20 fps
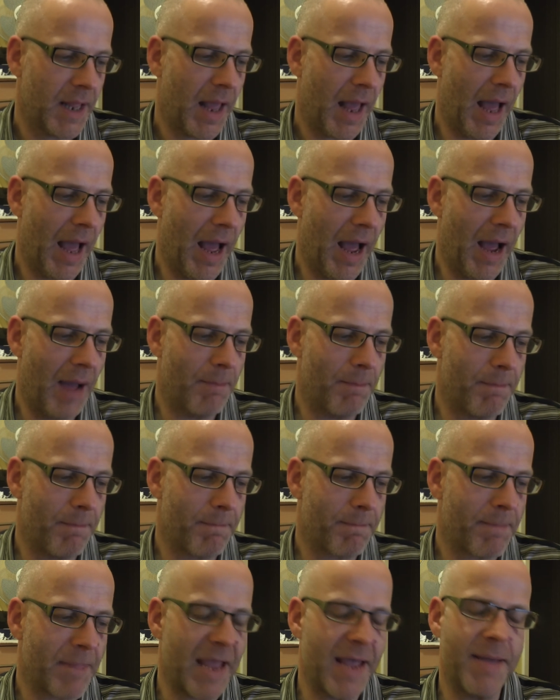
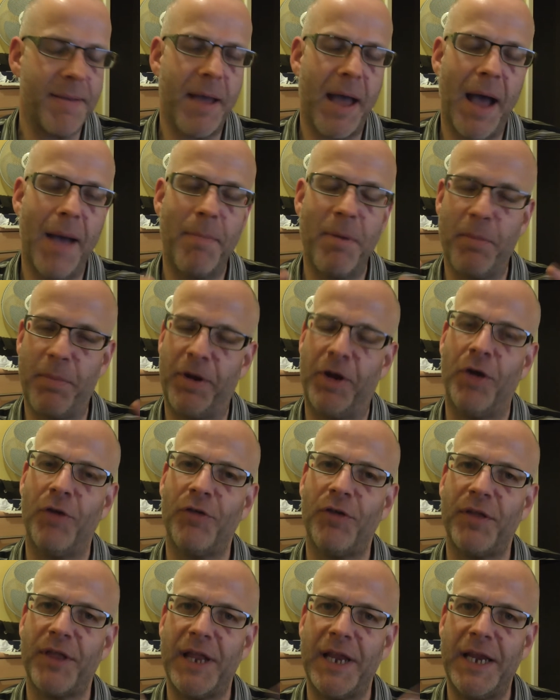But
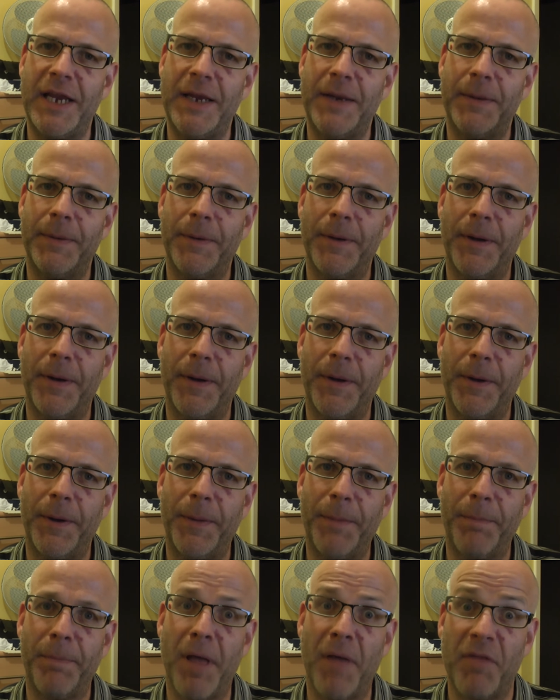because of the
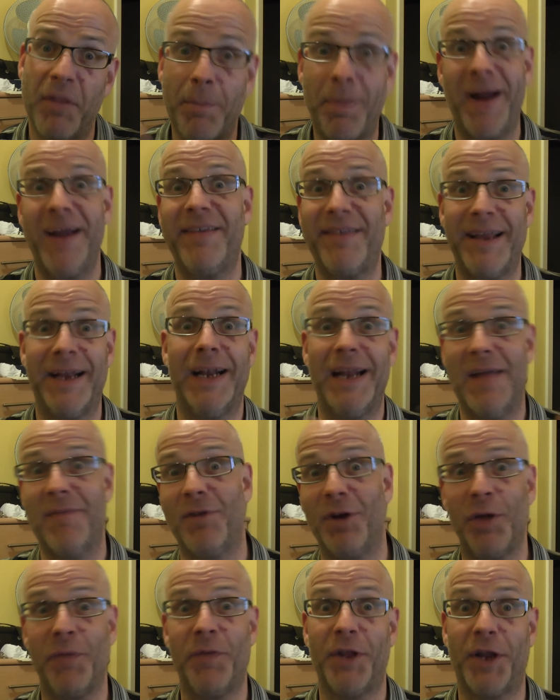basic
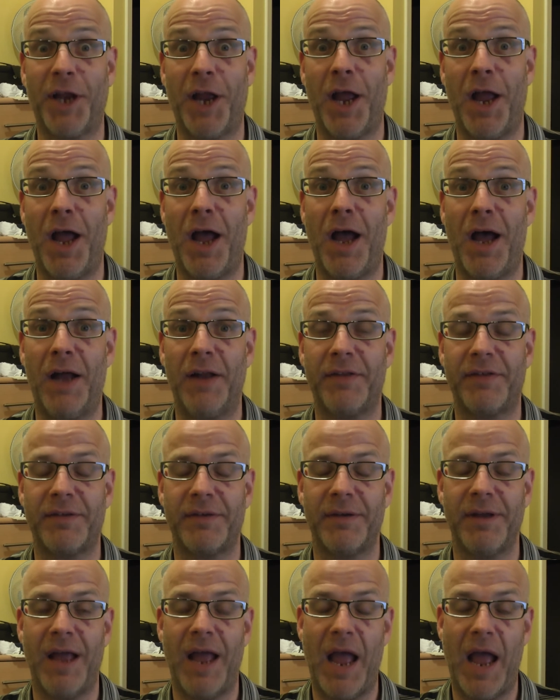level of the cart
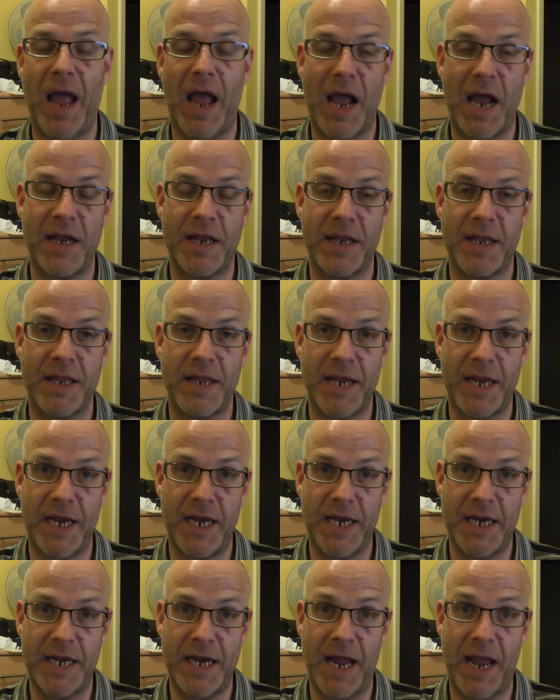and
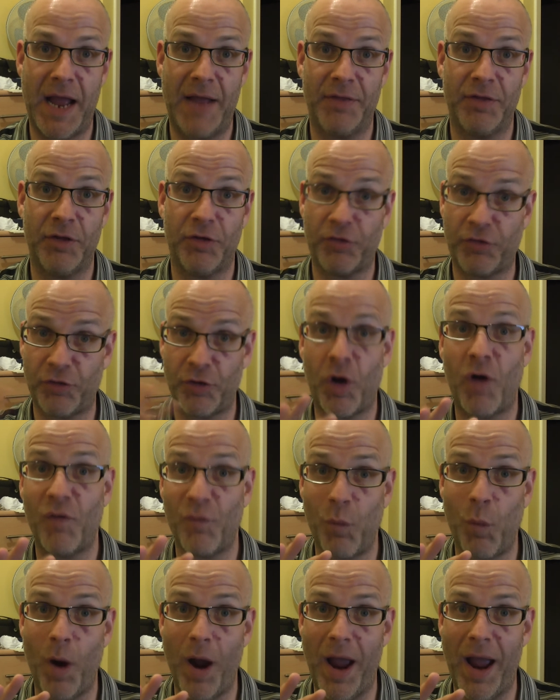the
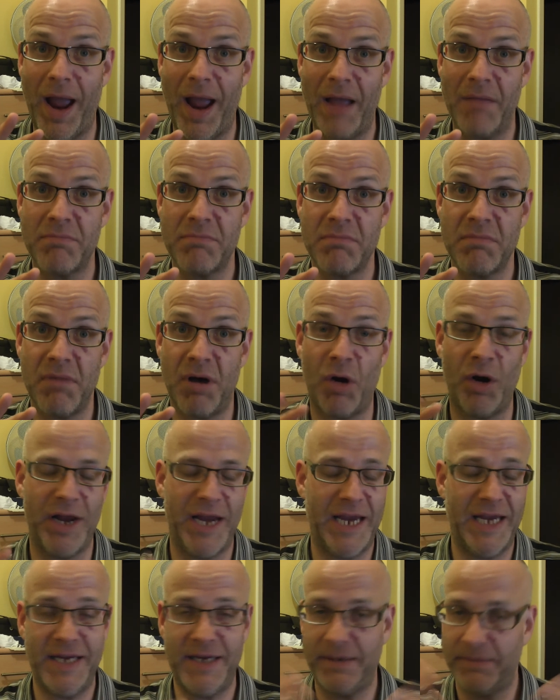software,
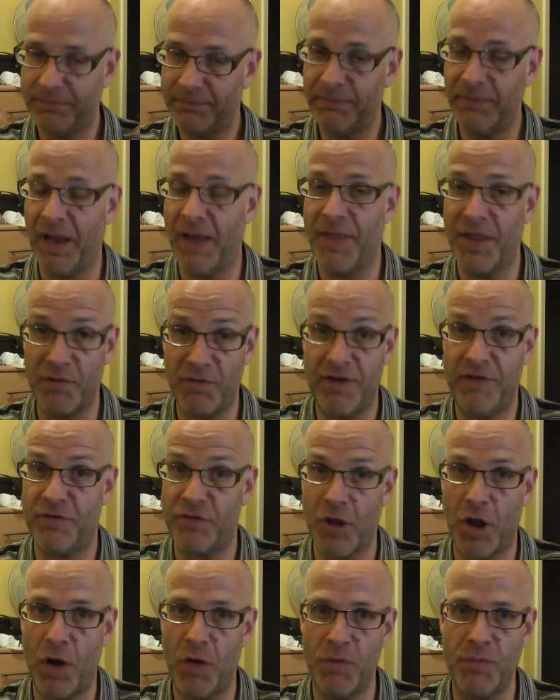there is
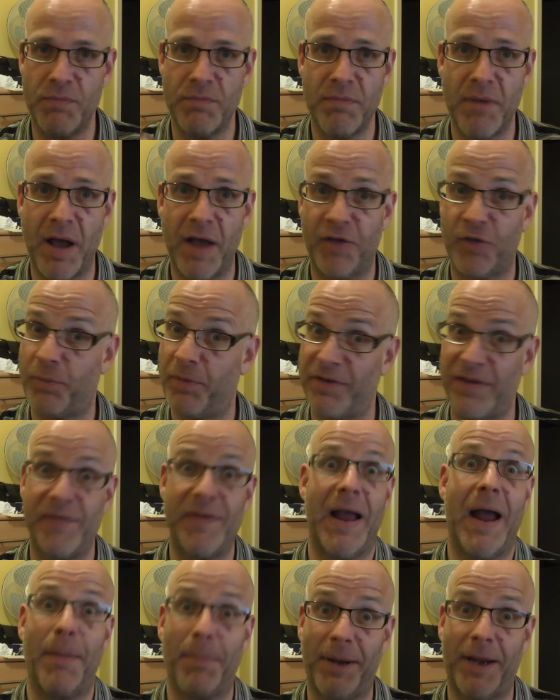no
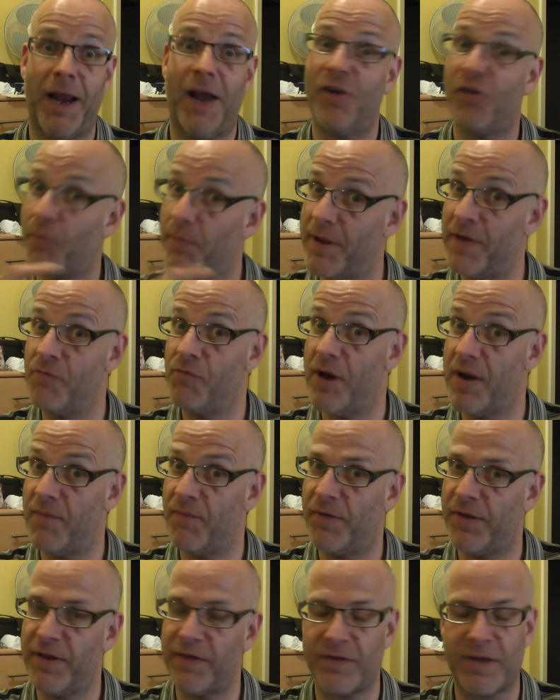specific application being written
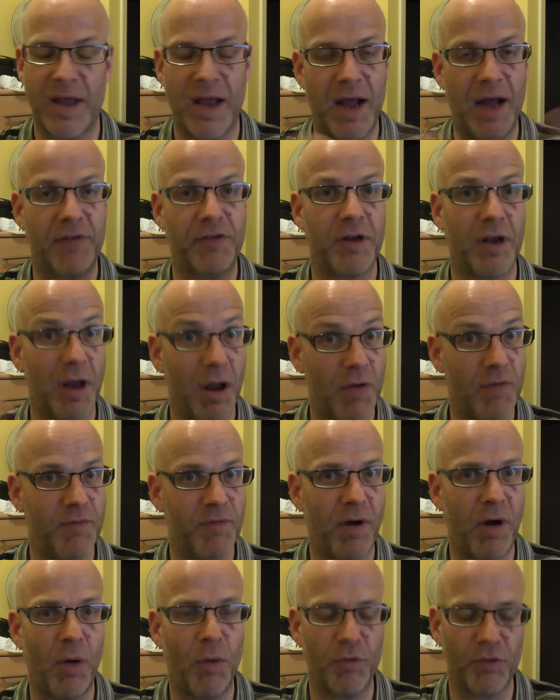for this cart to load
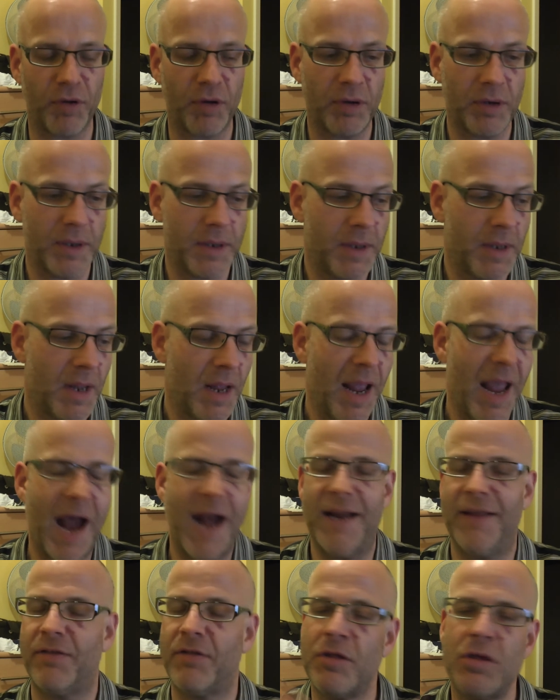files on,
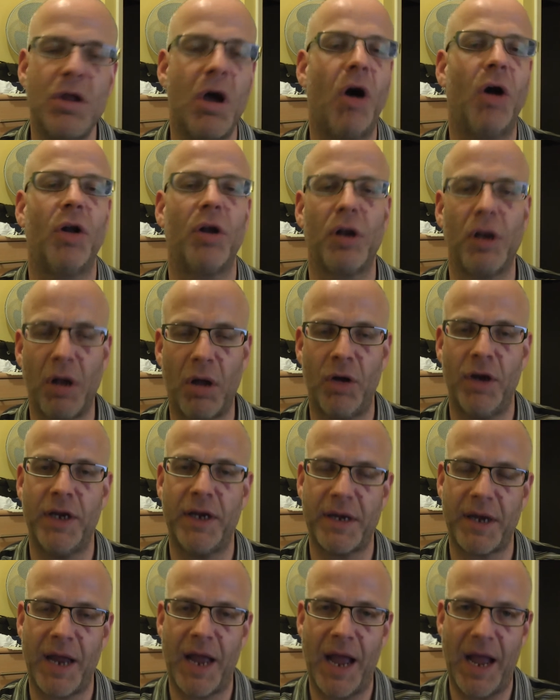and it's not
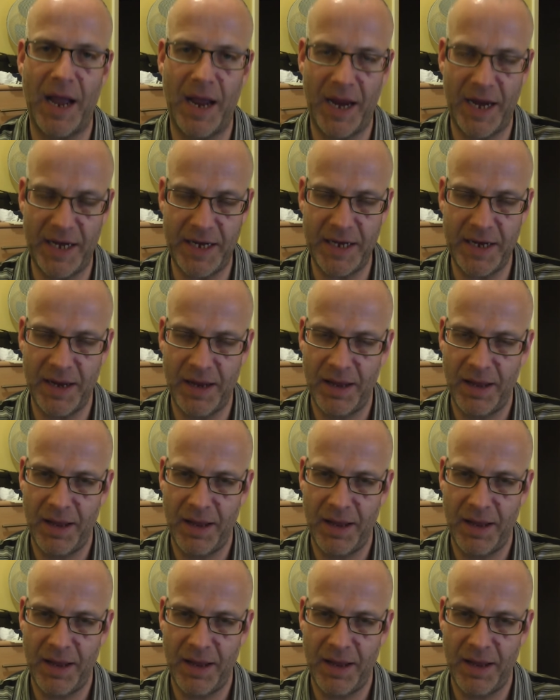like it's